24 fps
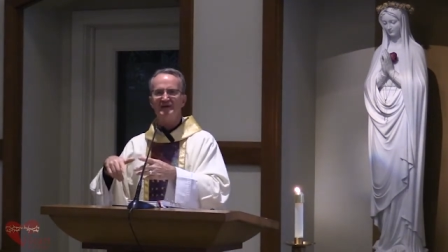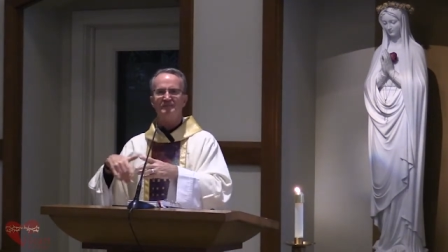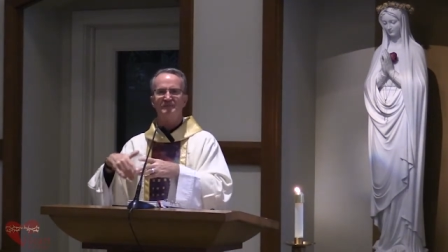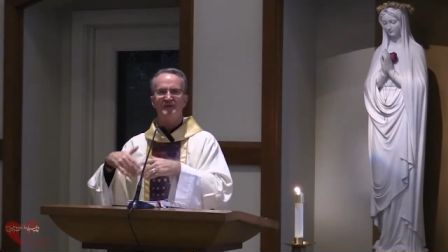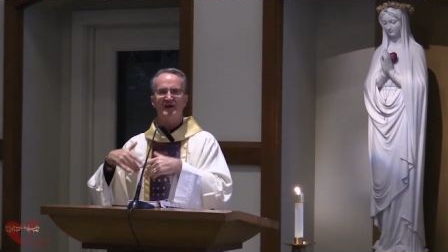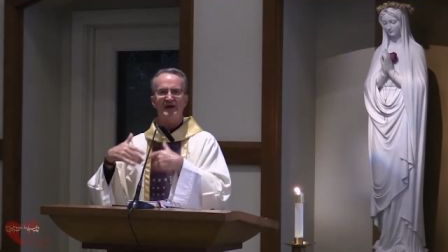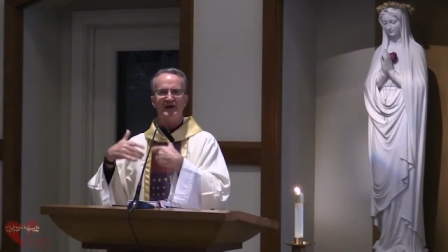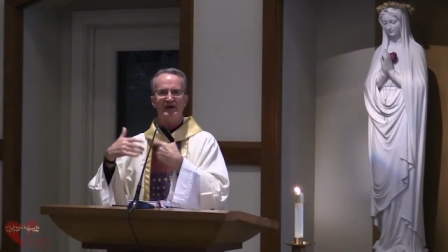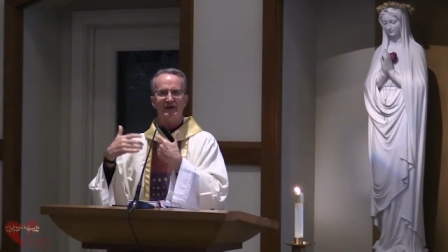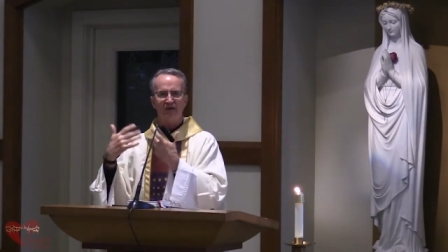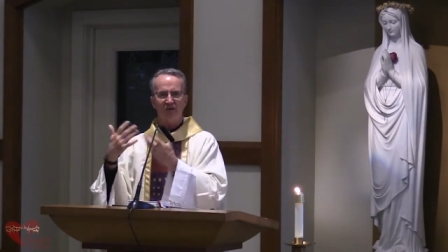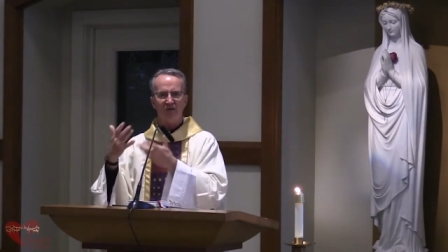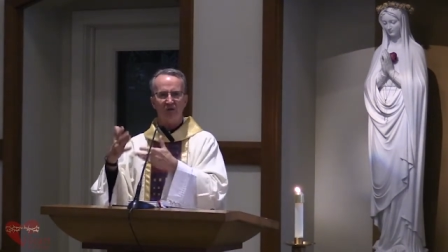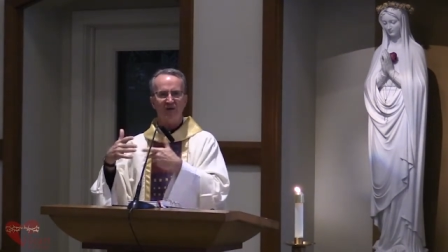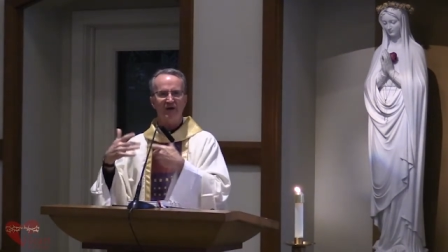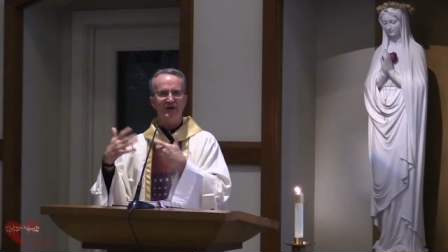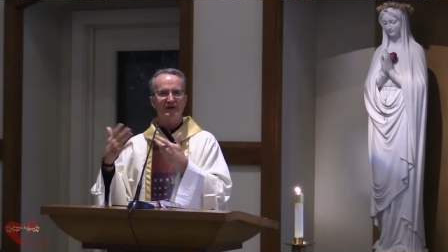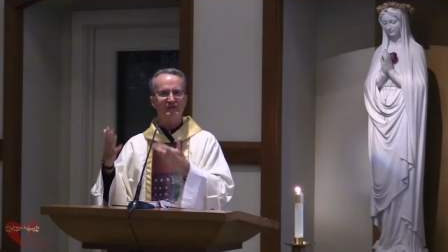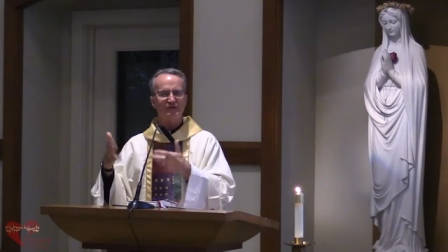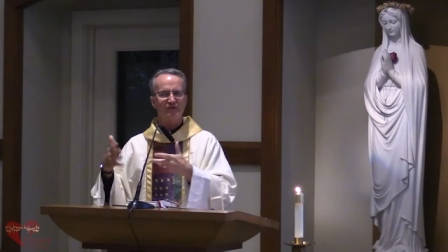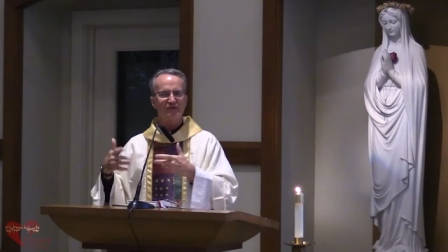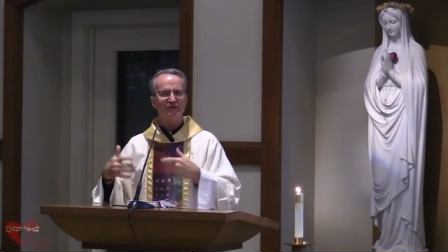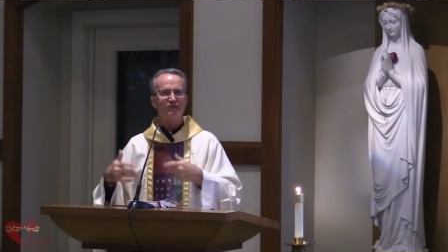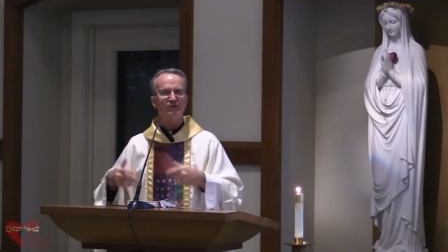by
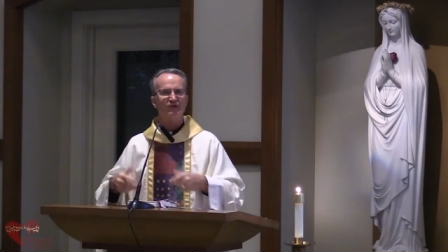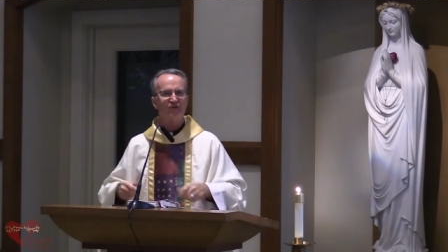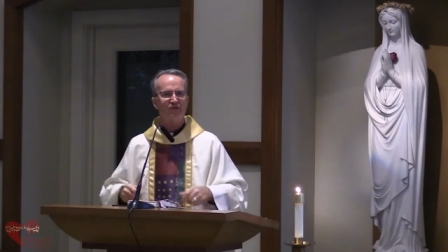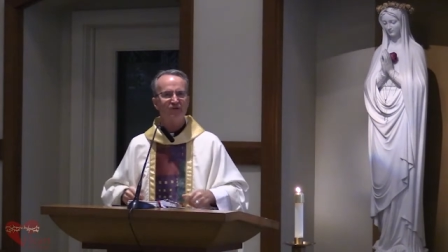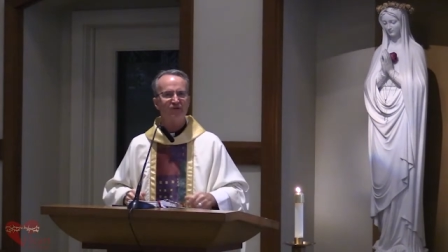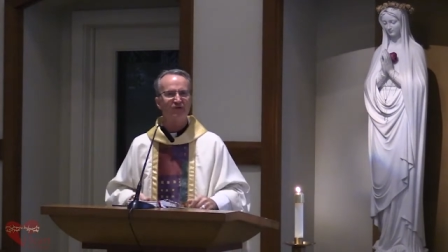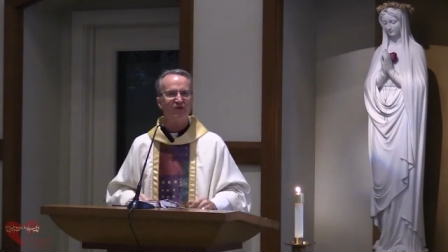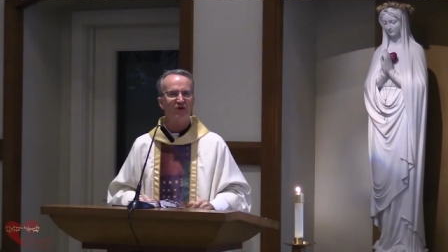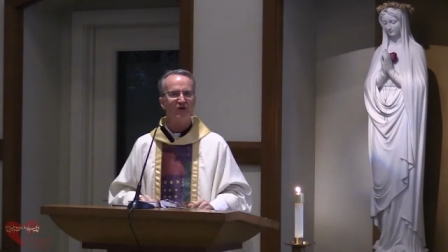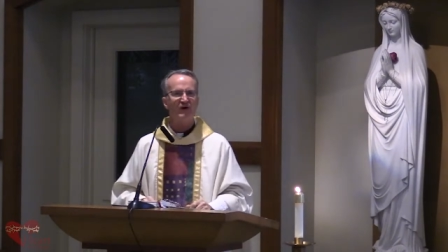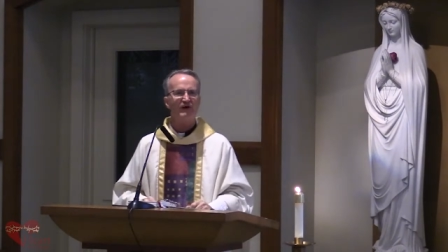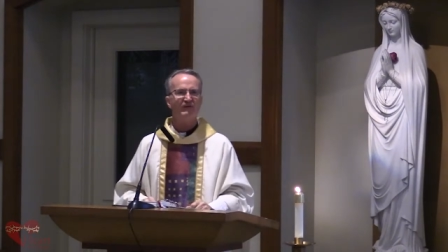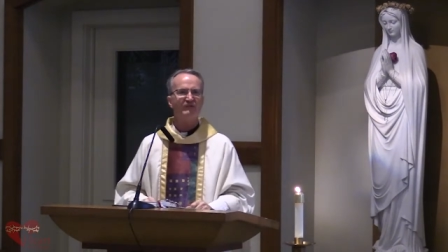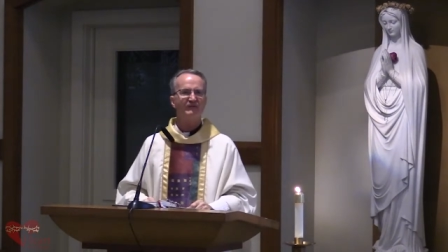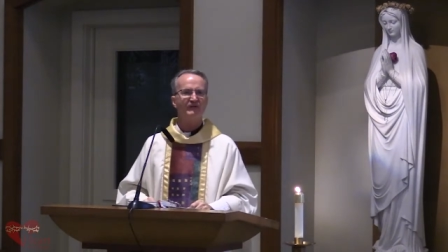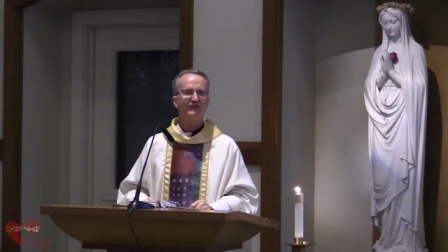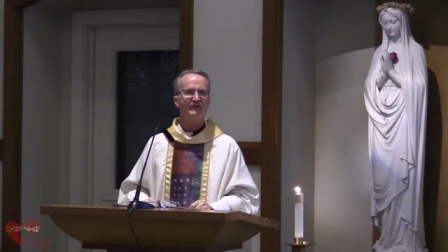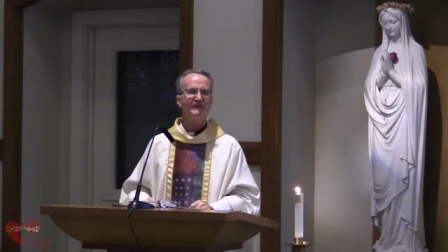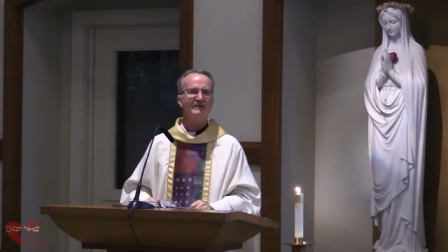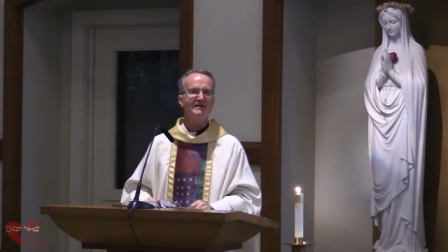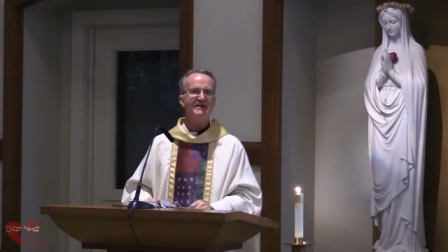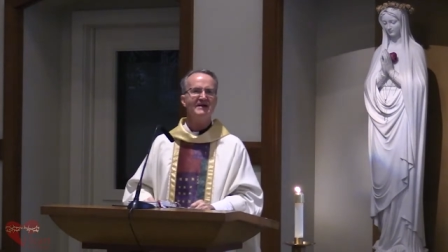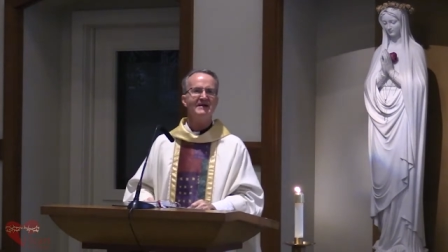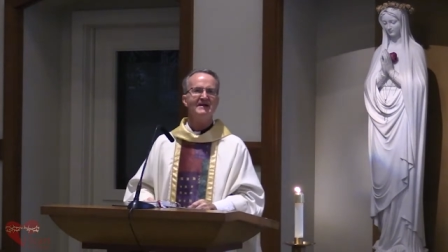going to church
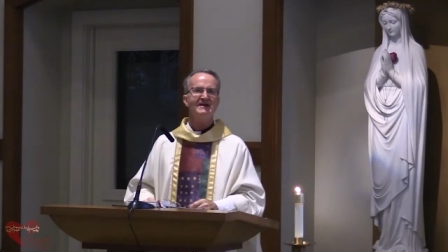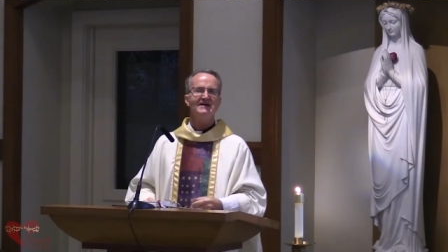often,